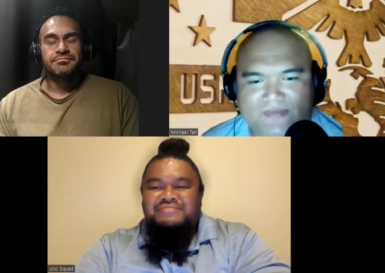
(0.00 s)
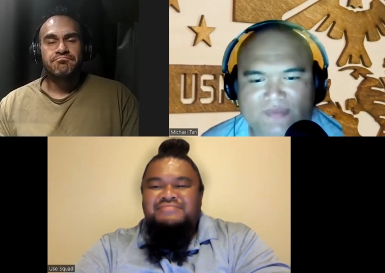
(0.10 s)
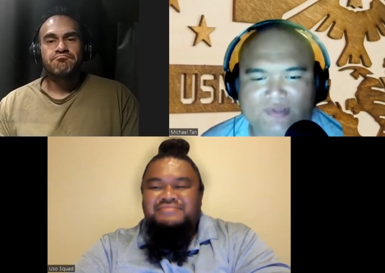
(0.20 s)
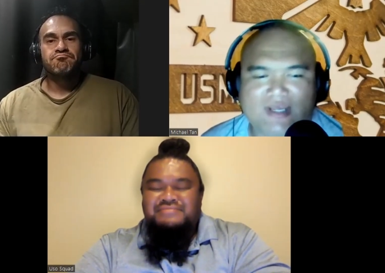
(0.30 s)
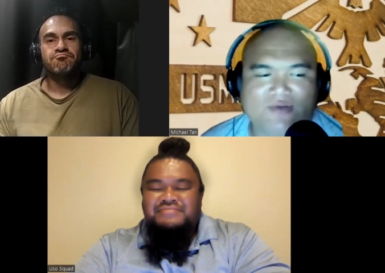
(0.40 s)

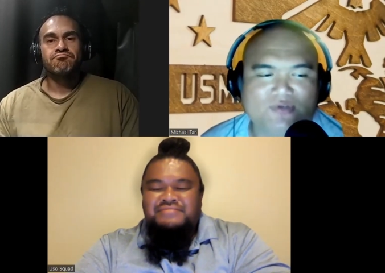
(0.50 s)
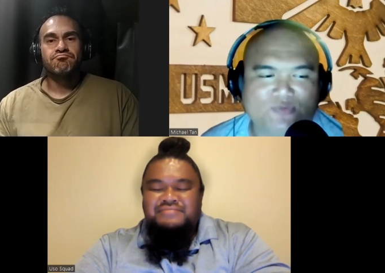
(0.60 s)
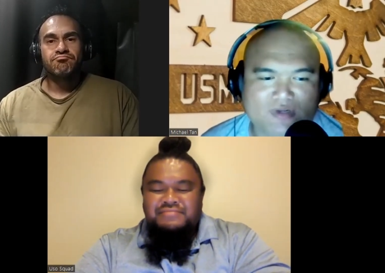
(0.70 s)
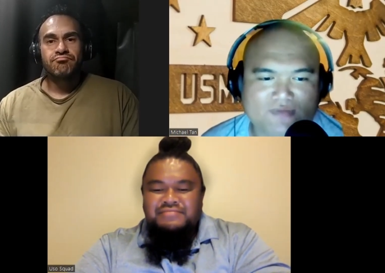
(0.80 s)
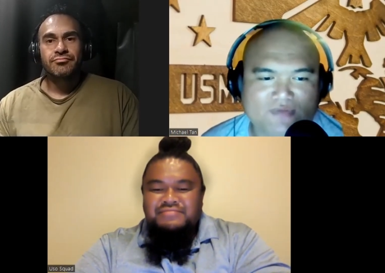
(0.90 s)
Speaker 1: So that was
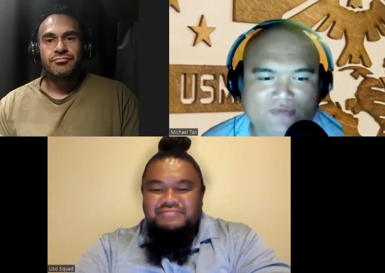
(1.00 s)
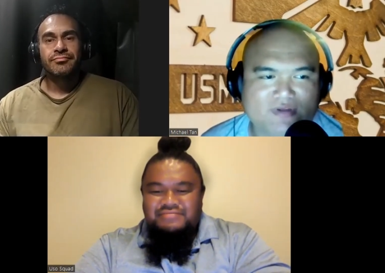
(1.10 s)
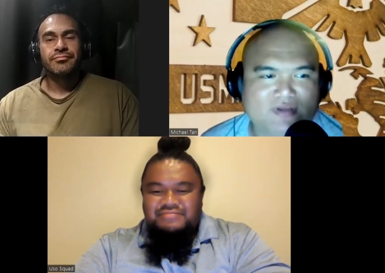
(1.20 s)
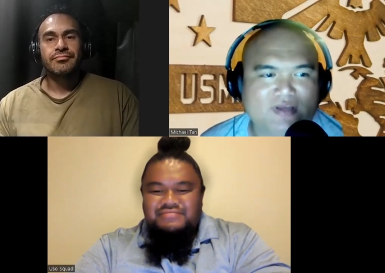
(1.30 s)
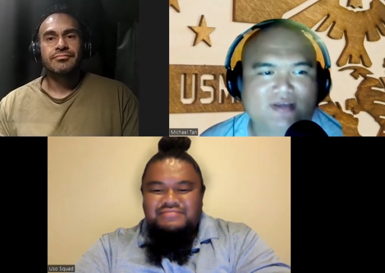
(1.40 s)
one of the
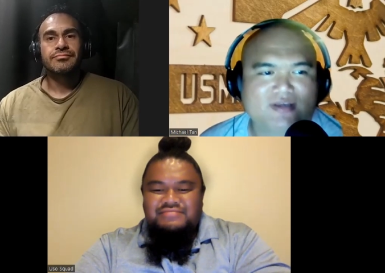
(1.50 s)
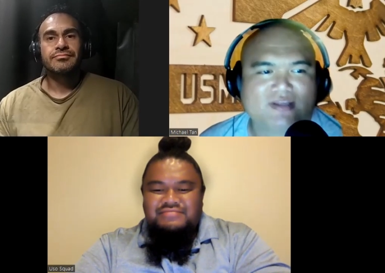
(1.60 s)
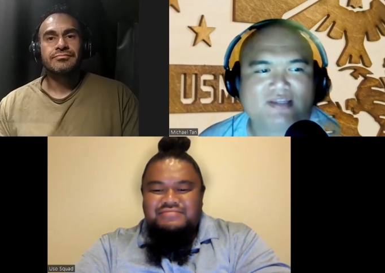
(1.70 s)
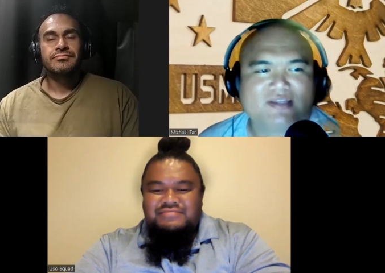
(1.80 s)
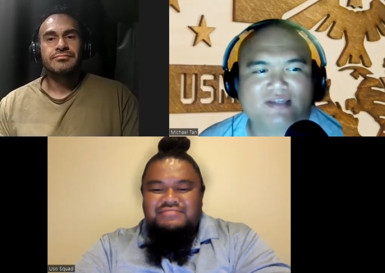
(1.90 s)

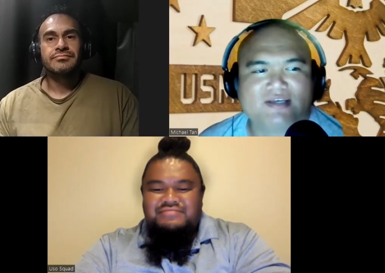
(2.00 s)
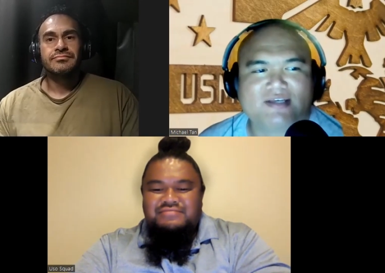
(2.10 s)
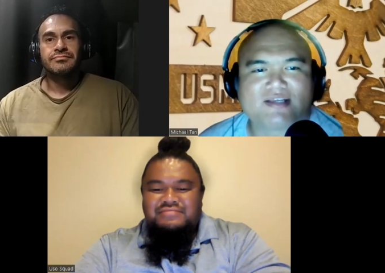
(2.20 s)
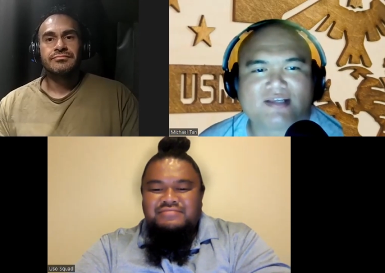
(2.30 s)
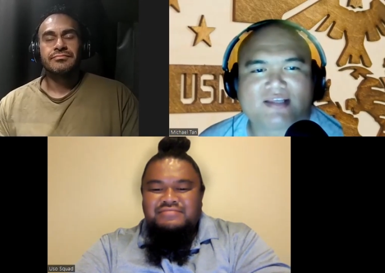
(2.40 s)

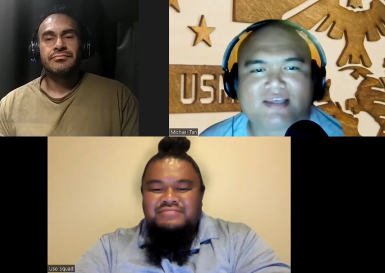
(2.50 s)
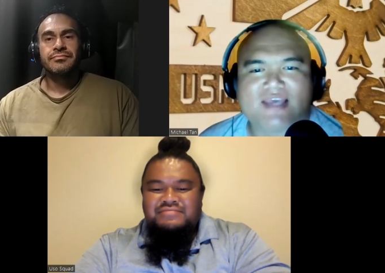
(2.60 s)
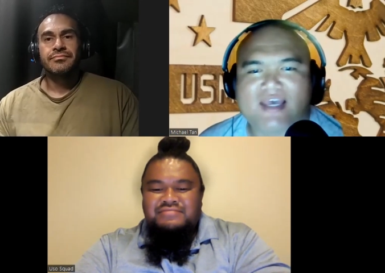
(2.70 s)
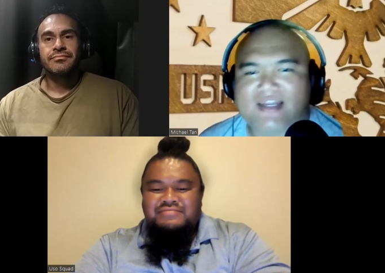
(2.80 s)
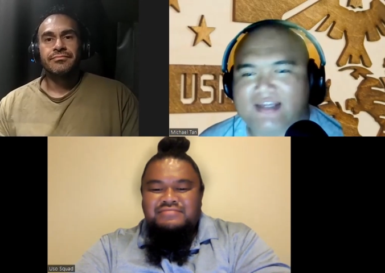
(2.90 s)
the
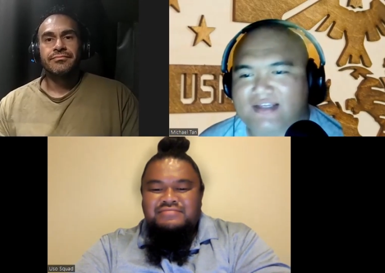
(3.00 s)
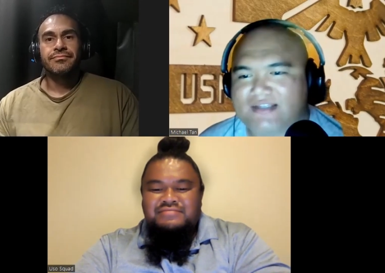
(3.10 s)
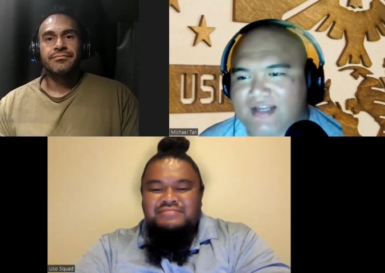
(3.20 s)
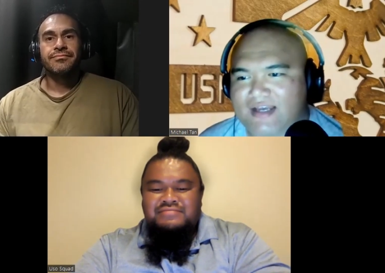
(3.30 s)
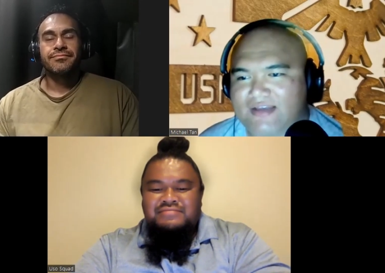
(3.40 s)

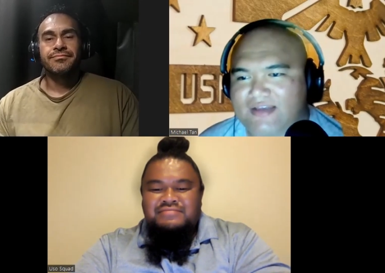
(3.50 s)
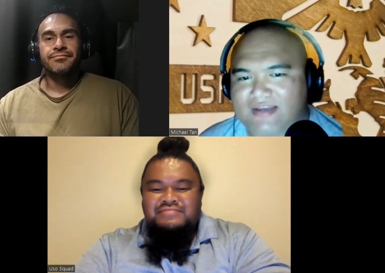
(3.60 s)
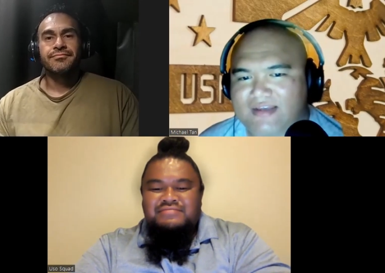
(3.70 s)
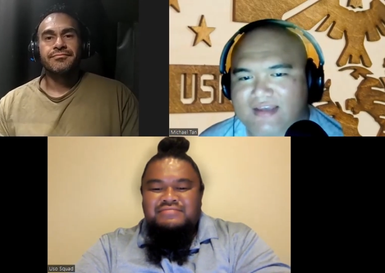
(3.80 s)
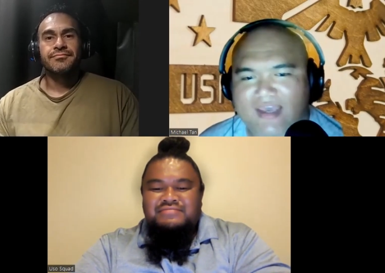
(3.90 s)
candies that I
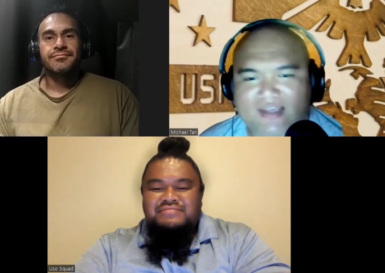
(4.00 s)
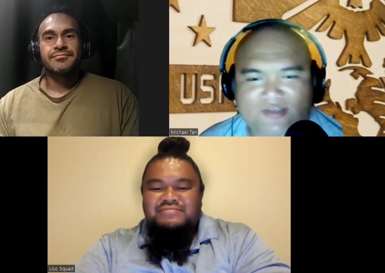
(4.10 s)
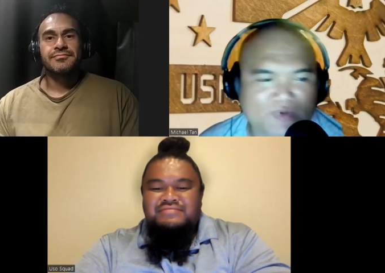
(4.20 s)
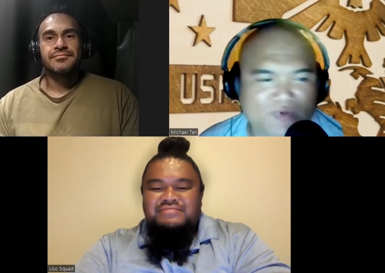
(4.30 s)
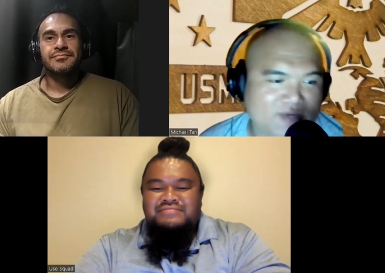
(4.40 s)

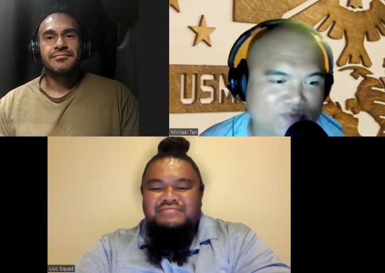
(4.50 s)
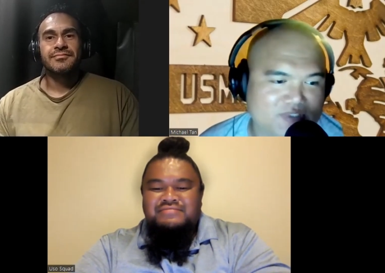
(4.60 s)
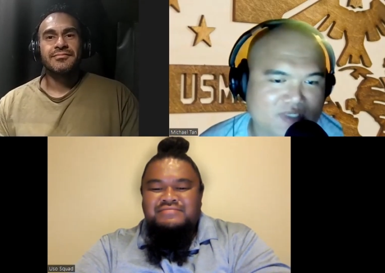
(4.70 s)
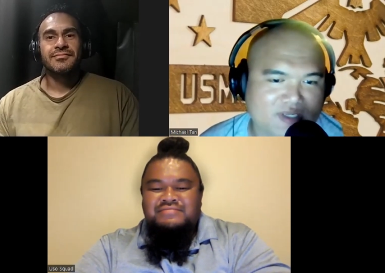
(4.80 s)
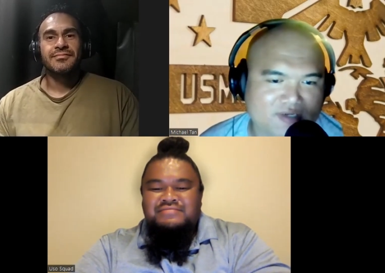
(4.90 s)
ate when I
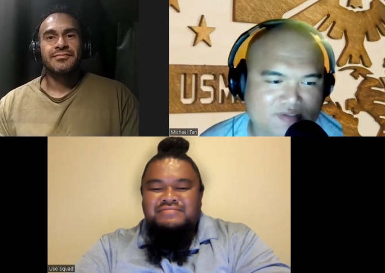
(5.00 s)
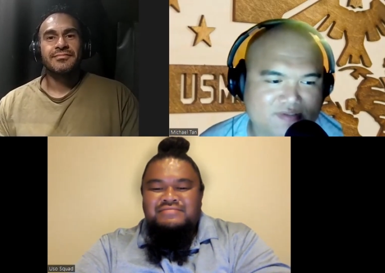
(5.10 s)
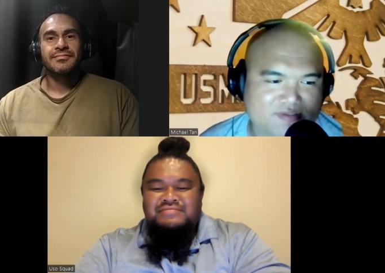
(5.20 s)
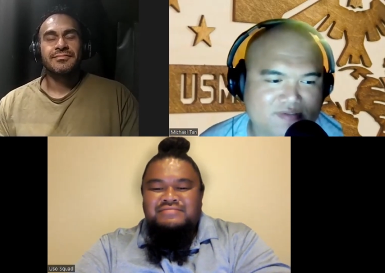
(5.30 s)
was little.